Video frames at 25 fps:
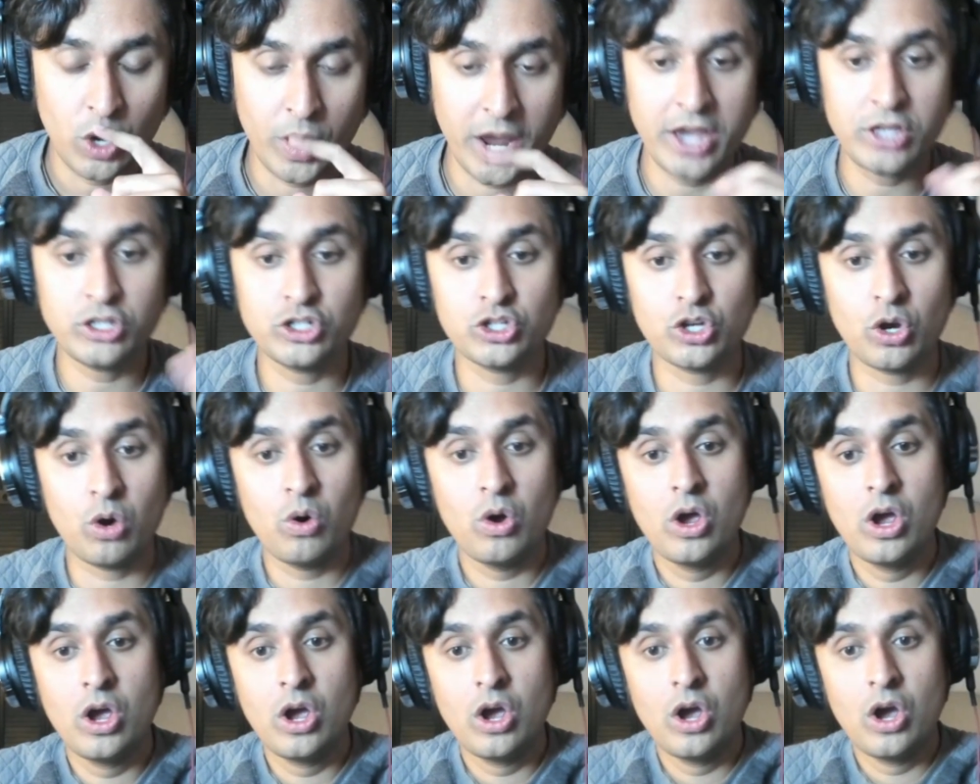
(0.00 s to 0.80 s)
Okay,
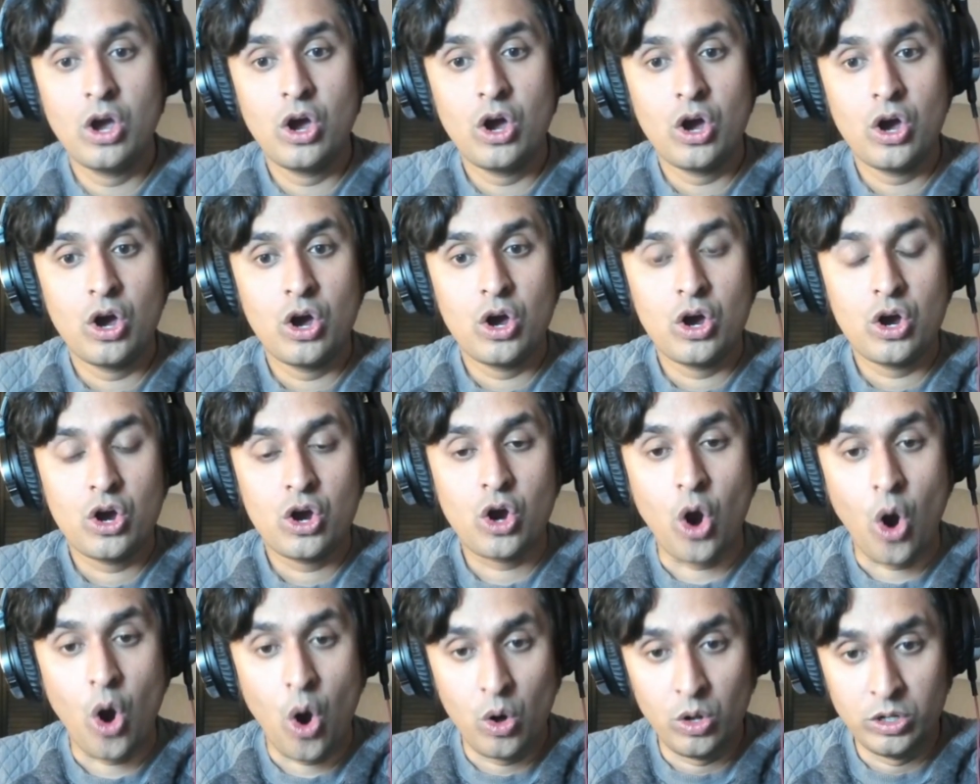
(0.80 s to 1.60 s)
so
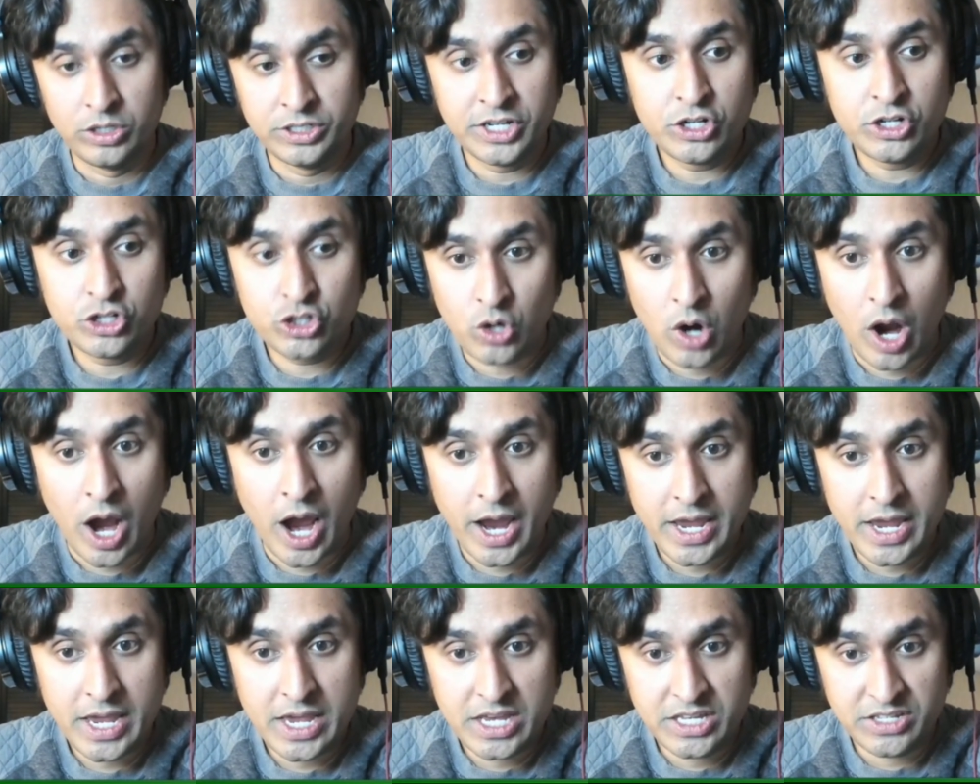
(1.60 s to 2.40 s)
cold and
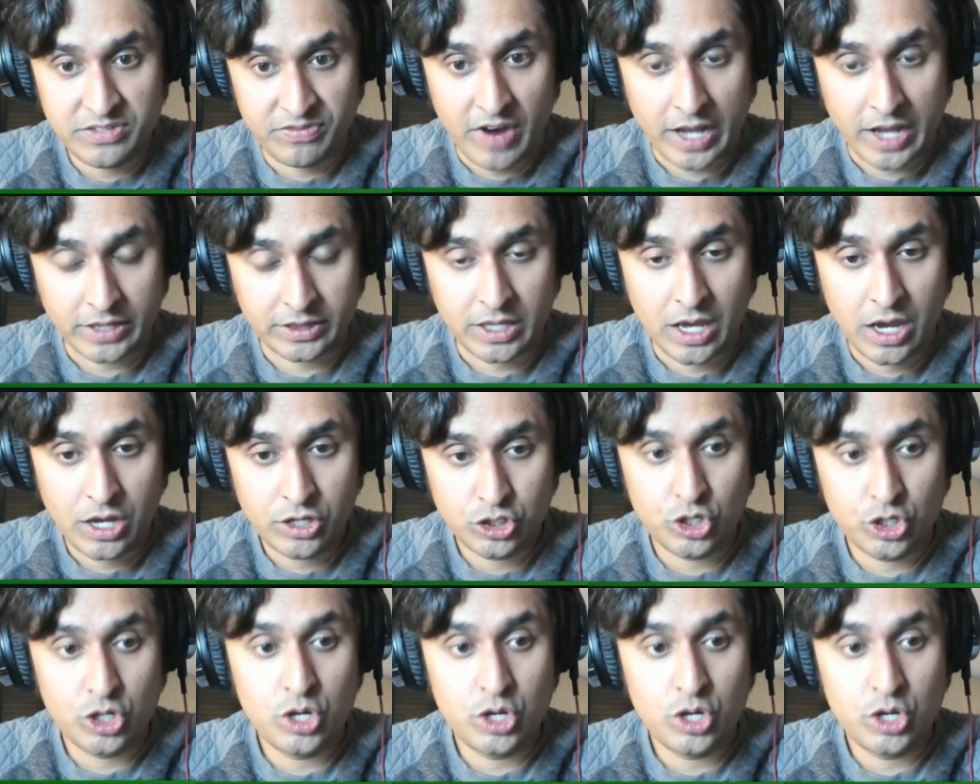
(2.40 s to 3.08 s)
dry is vata,